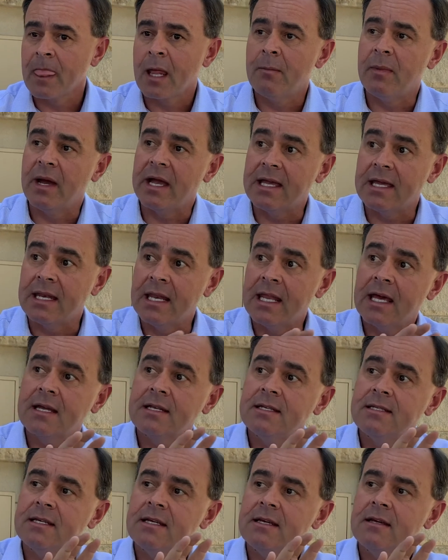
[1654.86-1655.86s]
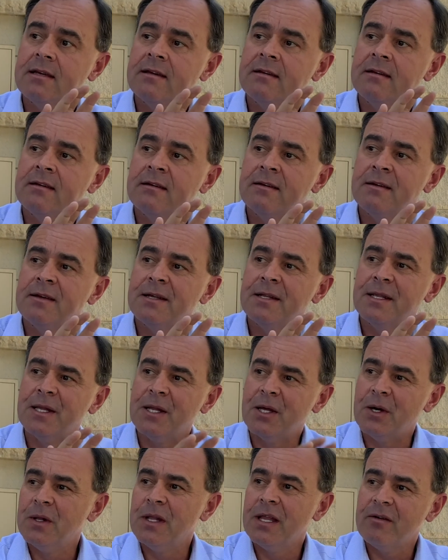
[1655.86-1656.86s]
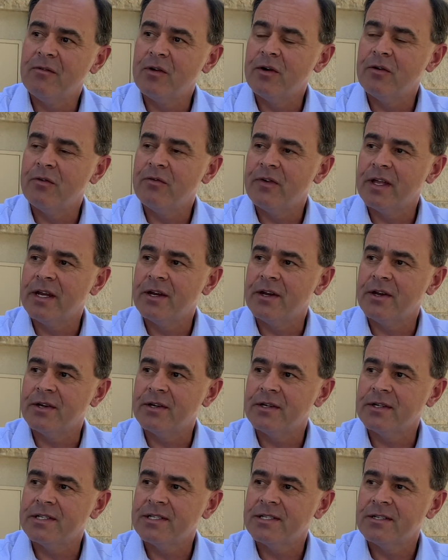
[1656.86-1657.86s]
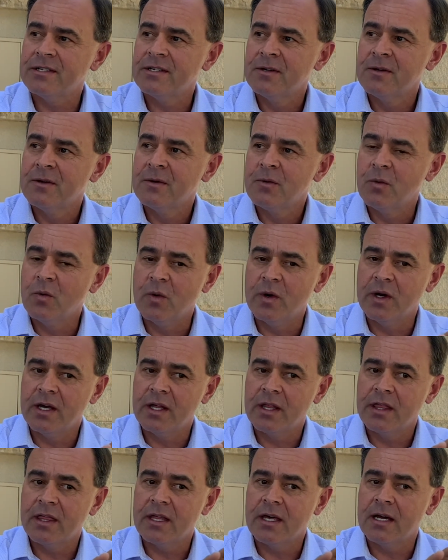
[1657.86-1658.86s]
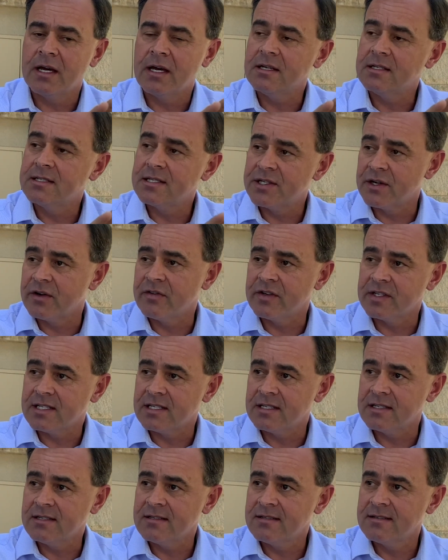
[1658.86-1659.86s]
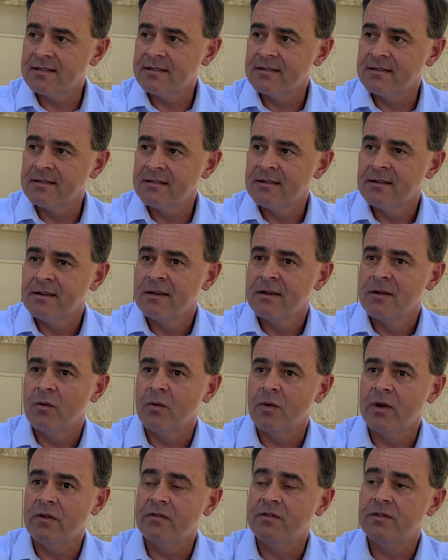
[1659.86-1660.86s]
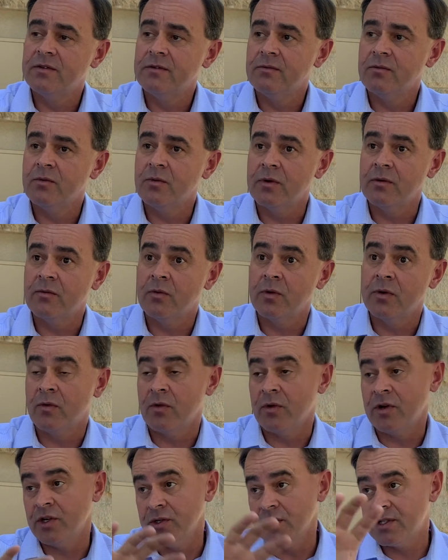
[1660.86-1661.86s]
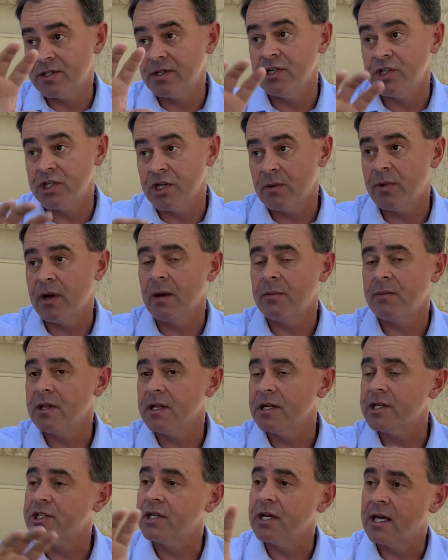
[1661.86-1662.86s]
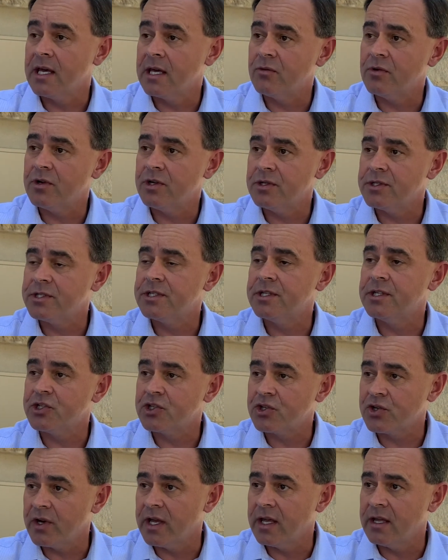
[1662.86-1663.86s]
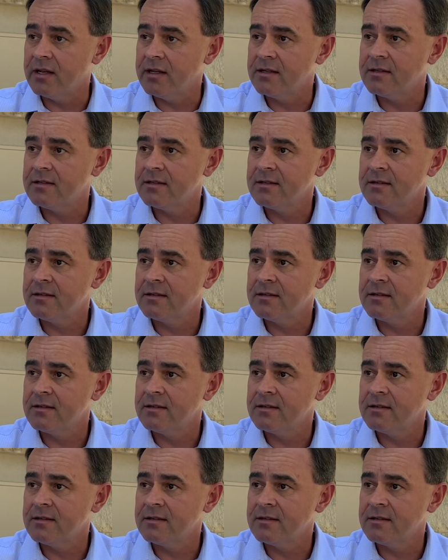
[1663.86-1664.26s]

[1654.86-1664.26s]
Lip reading: by connecting low-level offenders with services. We've reduced the jail population and reduced the trend.